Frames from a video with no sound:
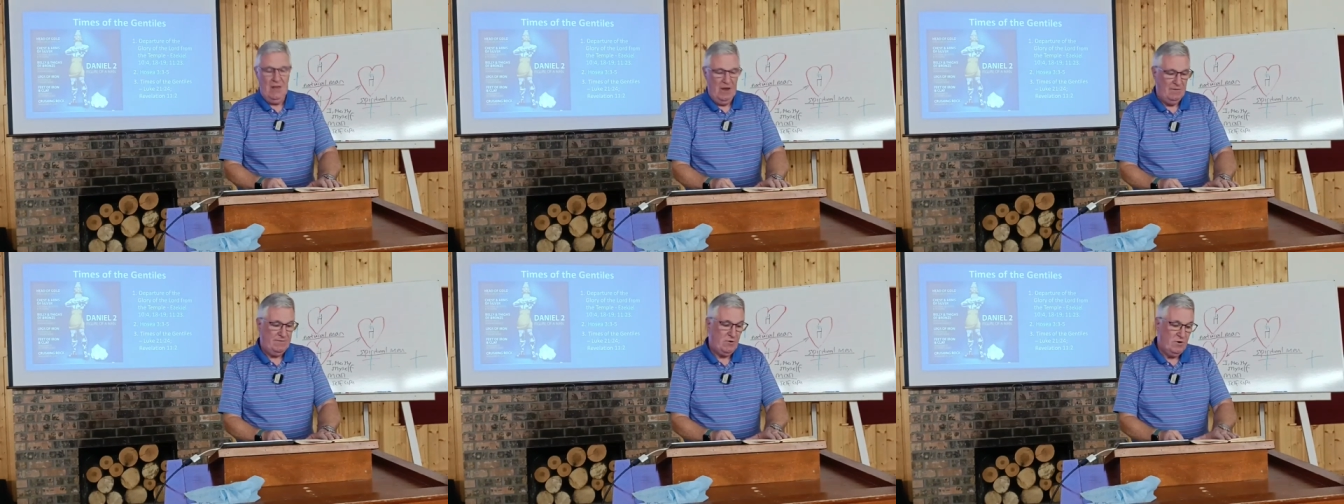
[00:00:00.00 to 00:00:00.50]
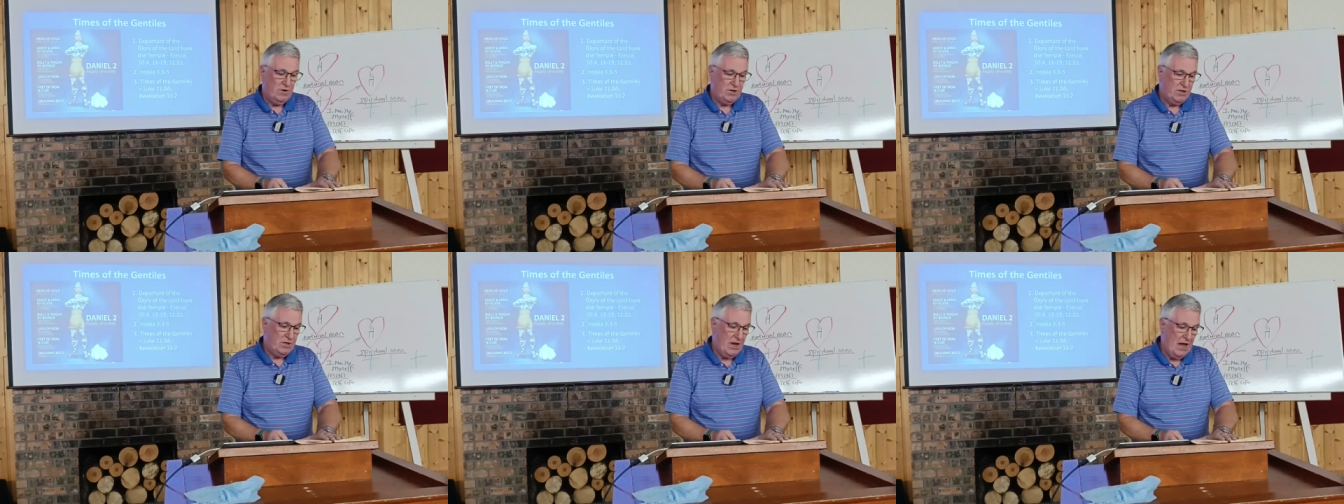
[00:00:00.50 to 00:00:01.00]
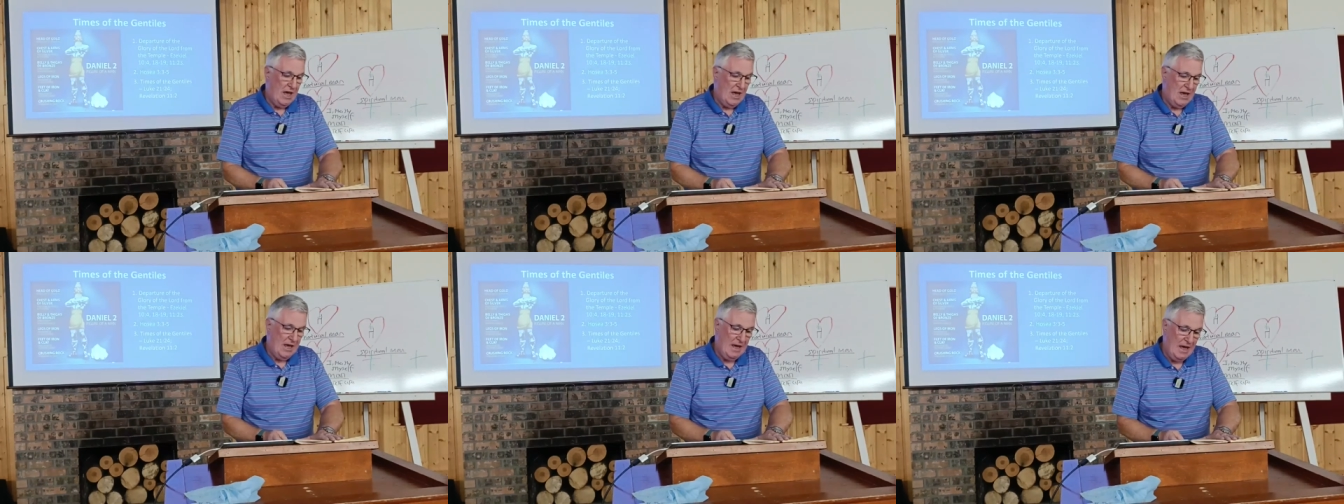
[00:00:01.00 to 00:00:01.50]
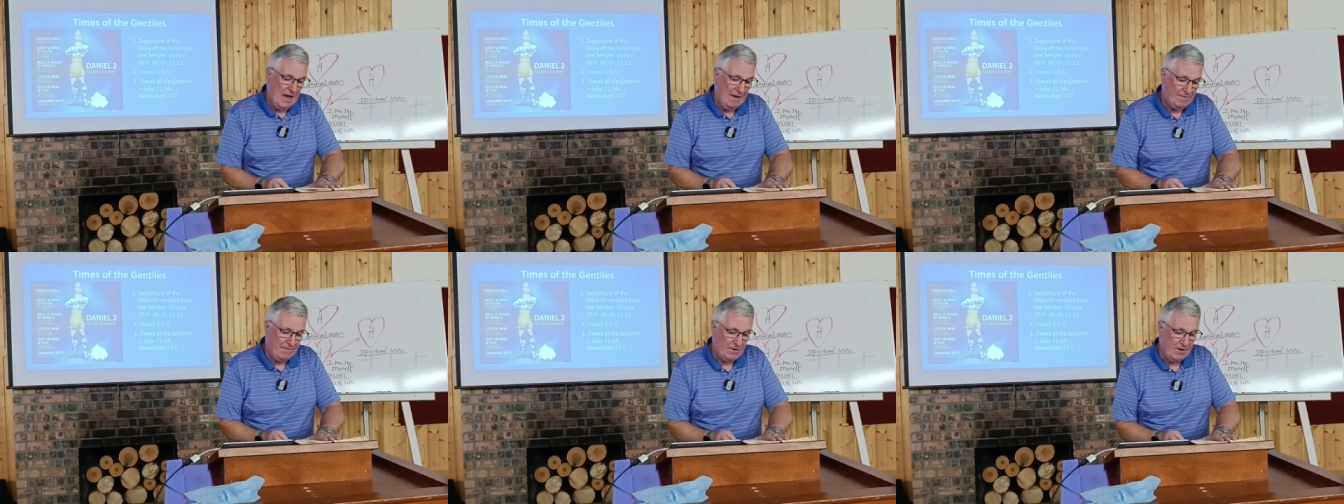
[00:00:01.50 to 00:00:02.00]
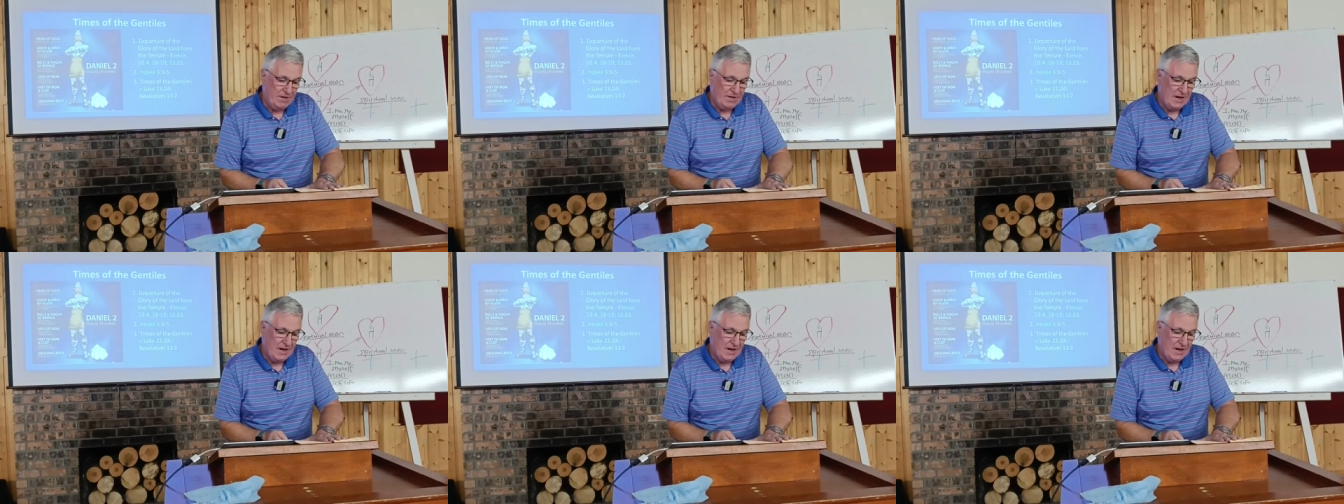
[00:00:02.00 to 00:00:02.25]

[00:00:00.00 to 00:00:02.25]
And of course, uh, after the